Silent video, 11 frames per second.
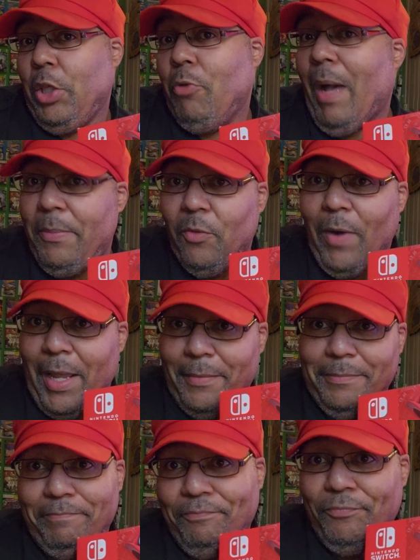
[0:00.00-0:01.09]
You might be right.
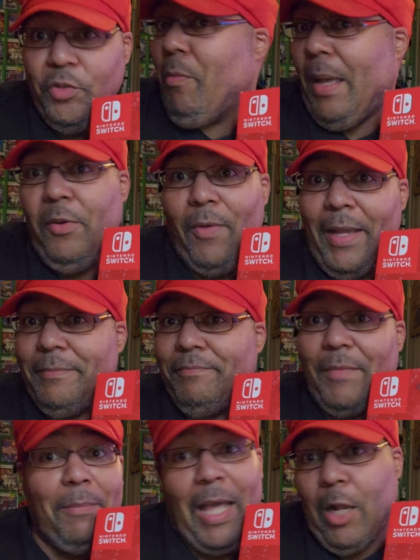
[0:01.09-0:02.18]

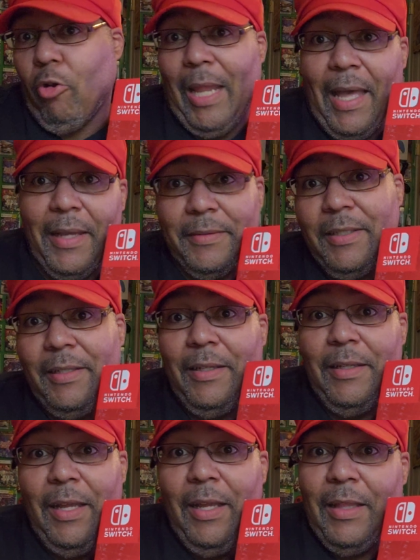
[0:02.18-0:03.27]
I'm not gonna lie.
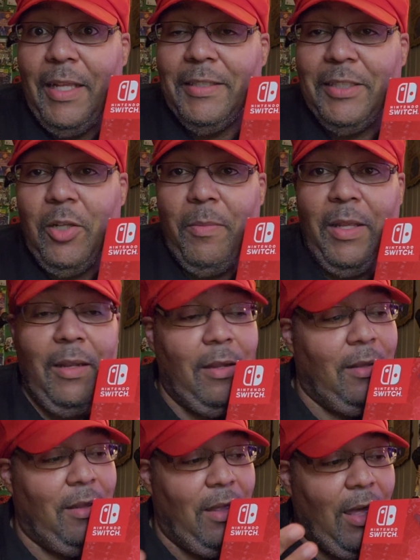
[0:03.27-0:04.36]
Ladies and gentlemen,
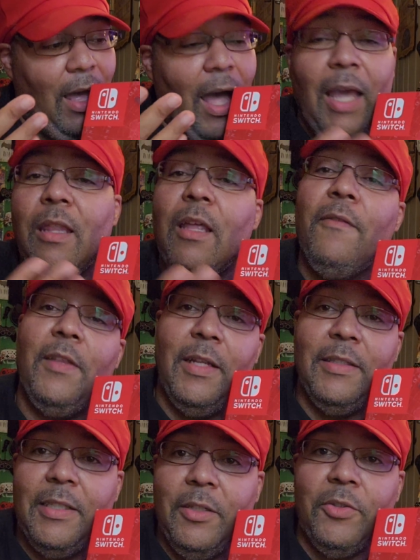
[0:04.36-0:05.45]
I love the
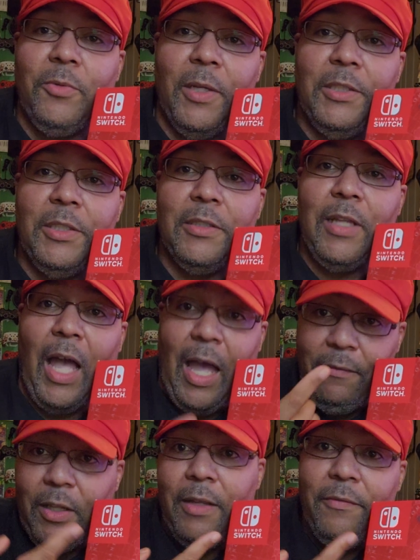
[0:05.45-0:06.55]
Nintendo Switch.
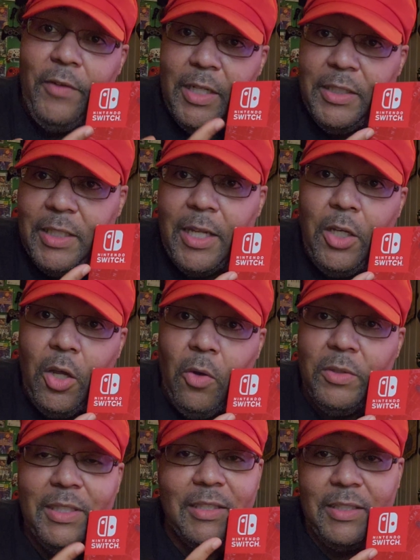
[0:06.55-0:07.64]
I've loved
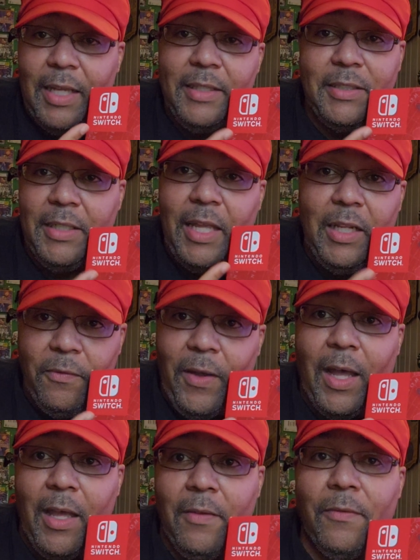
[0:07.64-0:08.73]
Nintendo since
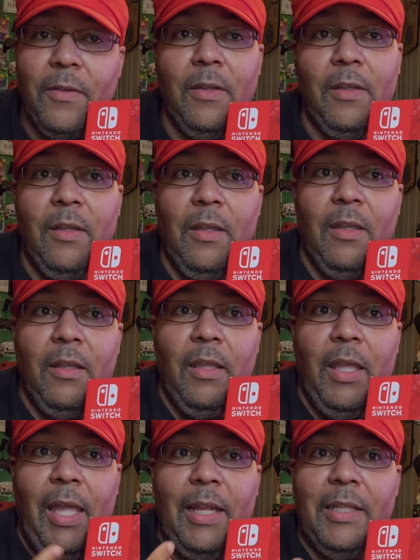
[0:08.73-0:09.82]
1985.
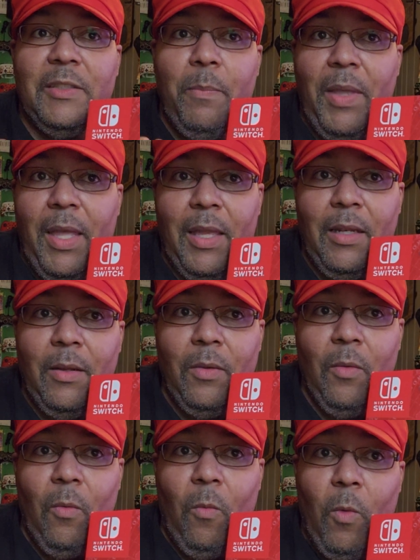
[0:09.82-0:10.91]
It has been
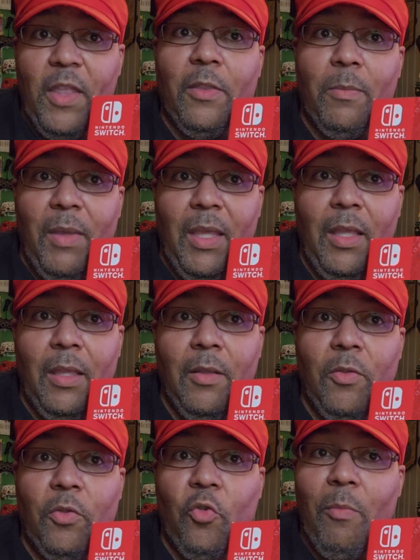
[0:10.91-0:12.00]
with me
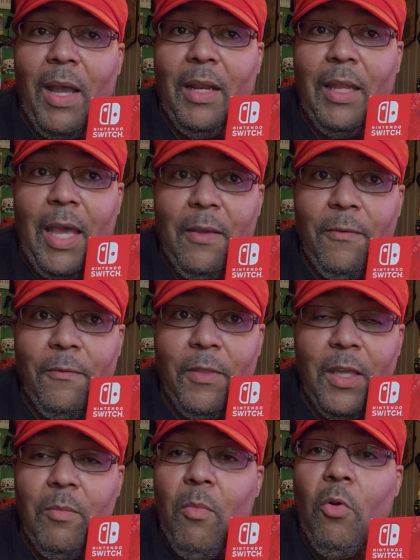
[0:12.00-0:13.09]
through my life
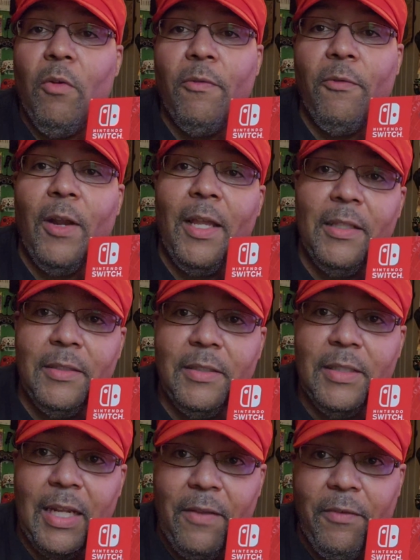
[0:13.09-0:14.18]
than more friends
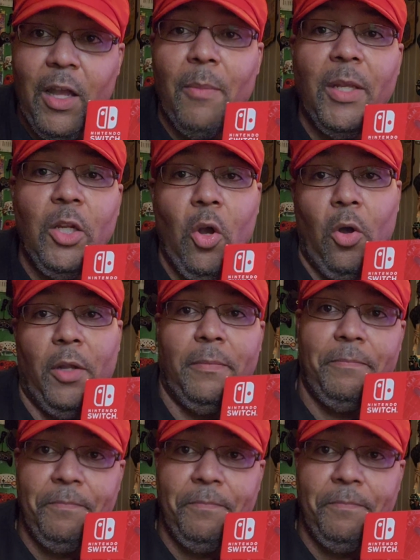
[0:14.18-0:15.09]
that have come and gone.